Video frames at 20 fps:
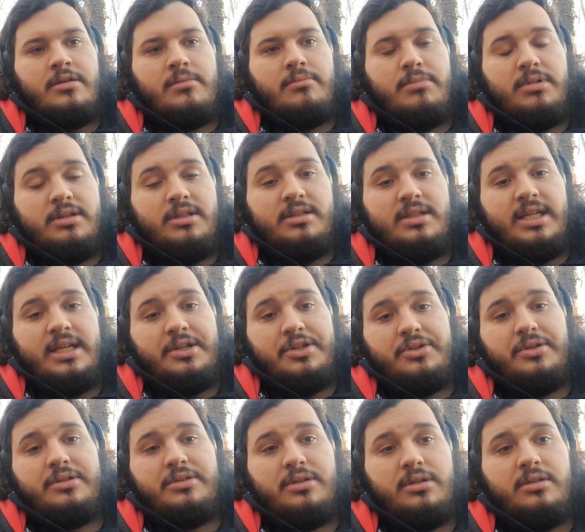But the danger
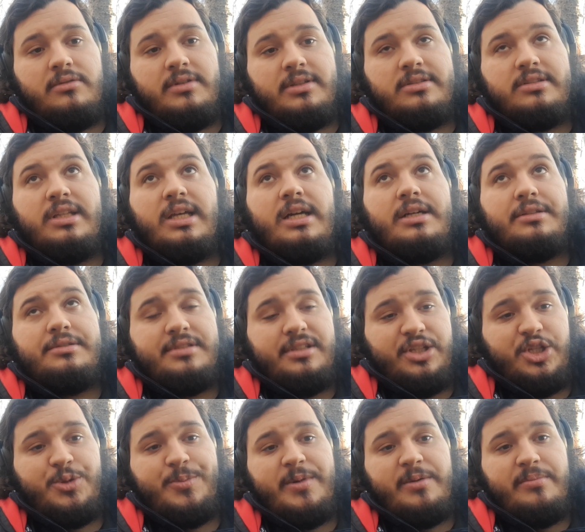is always there. It's in
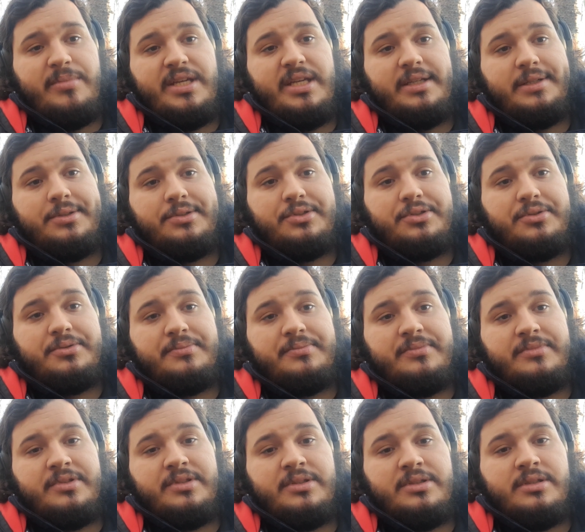human beings.
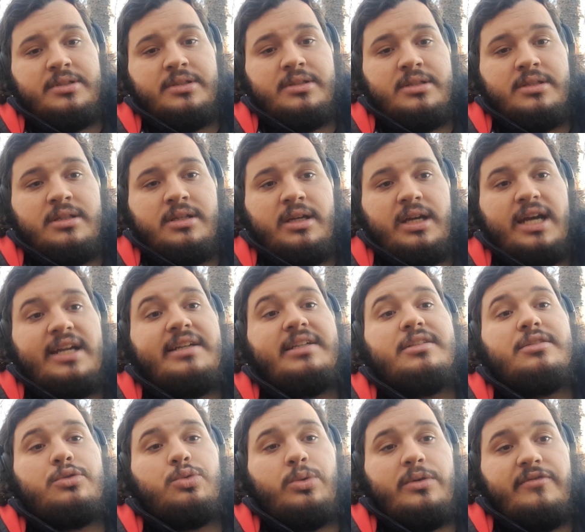And
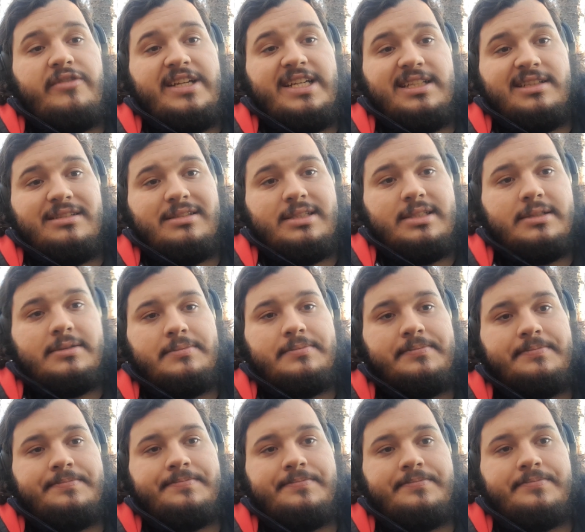it's revealed
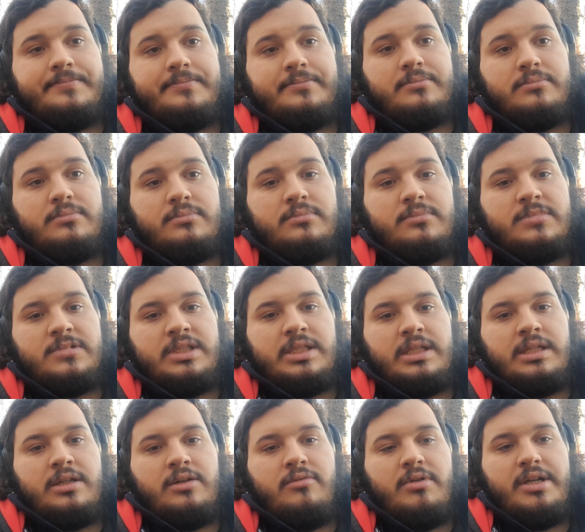
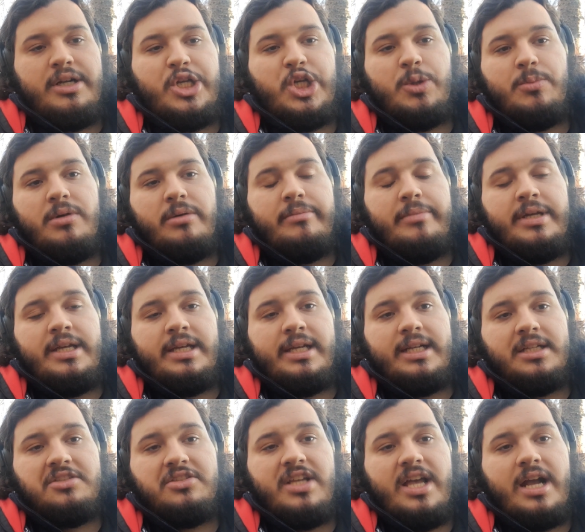when a human being
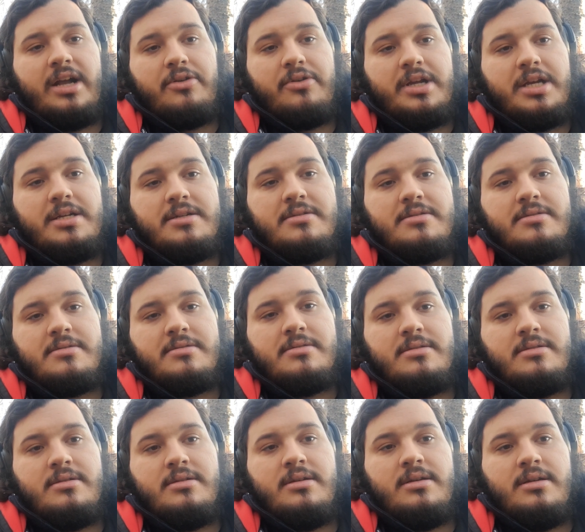gets angry.
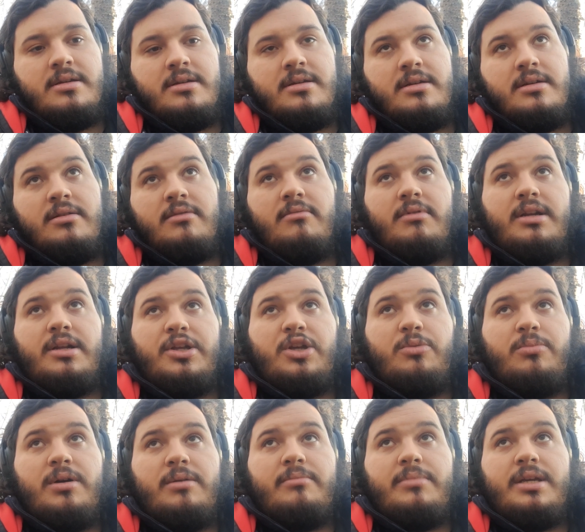When a
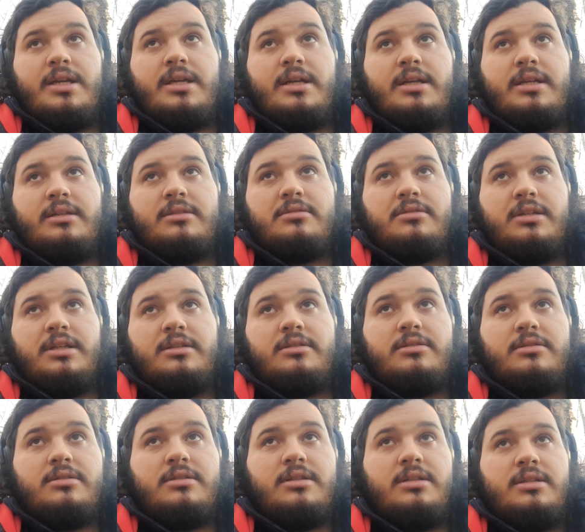human being
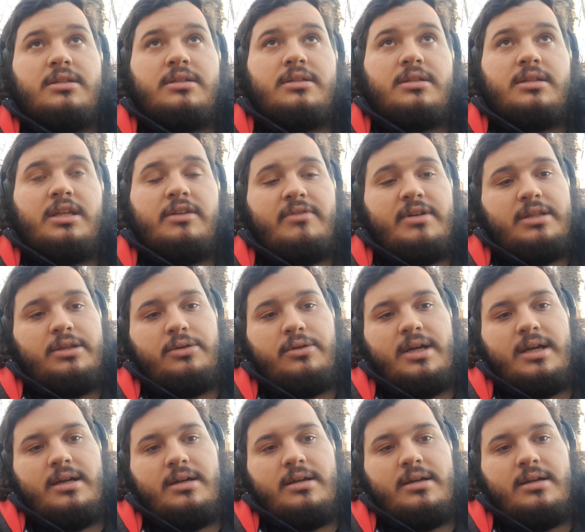is given to